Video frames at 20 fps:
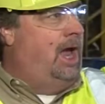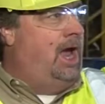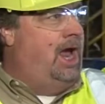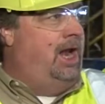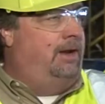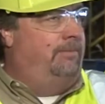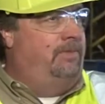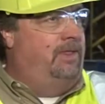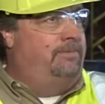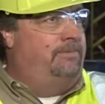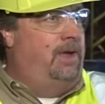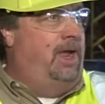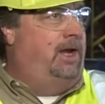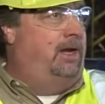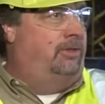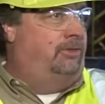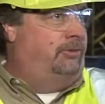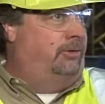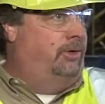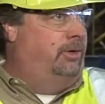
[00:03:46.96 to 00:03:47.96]
item that made
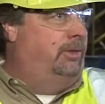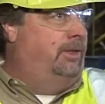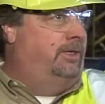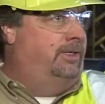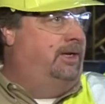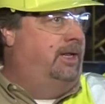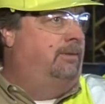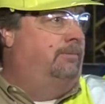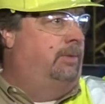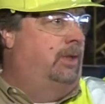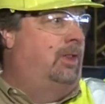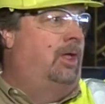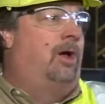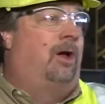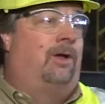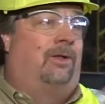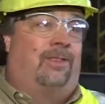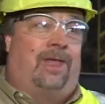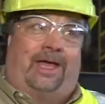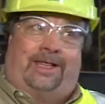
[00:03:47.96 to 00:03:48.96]
it through that didn't
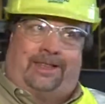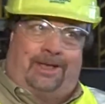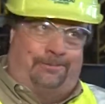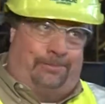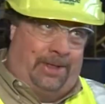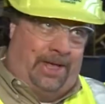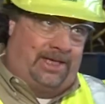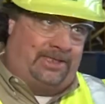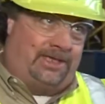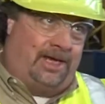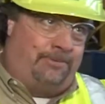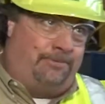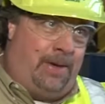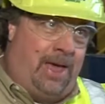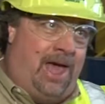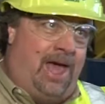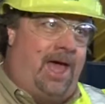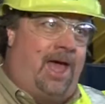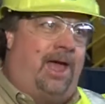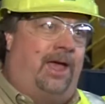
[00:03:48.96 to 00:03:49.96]
belong, like the plastic
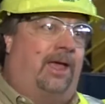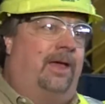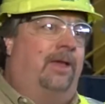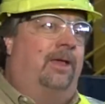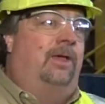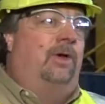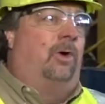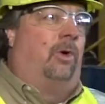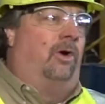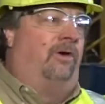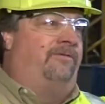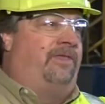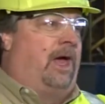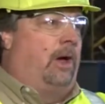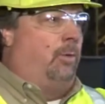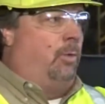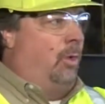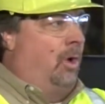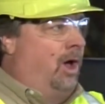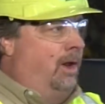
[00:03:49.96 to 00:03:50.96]
bag. Or if
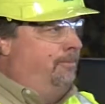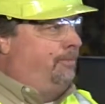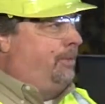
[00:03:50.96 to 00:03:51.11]
that one